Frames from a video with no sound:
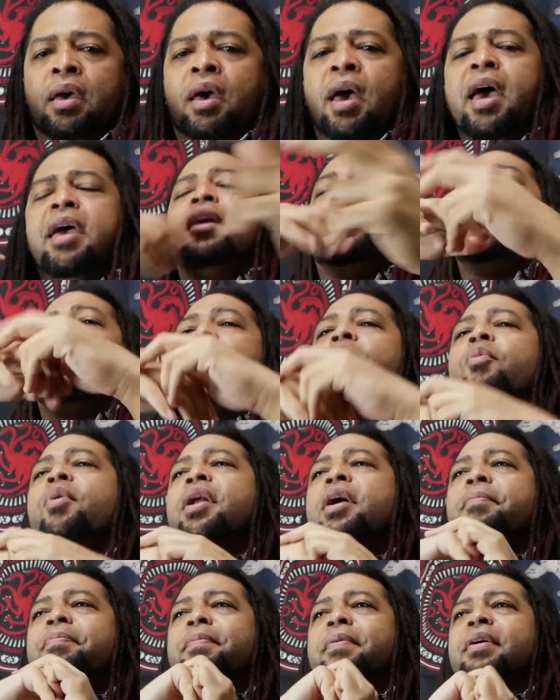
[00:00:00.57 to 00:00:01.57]
Hey y'all,
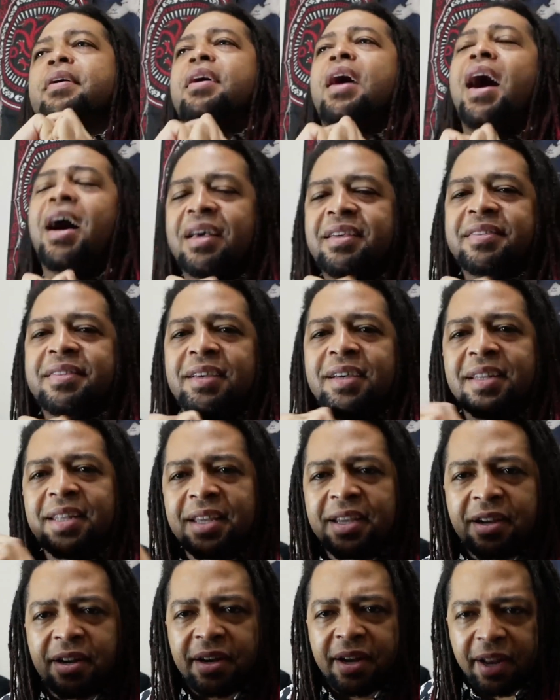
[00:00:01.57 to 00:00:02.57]
what up? Akasan
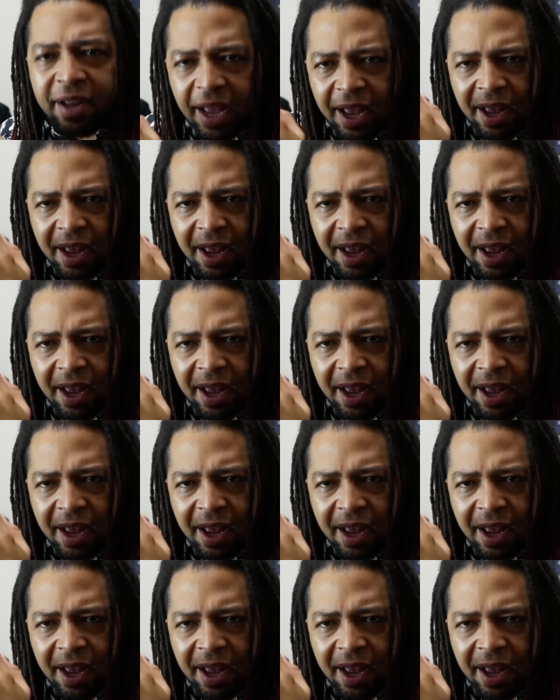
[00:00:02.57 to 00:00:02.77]
here.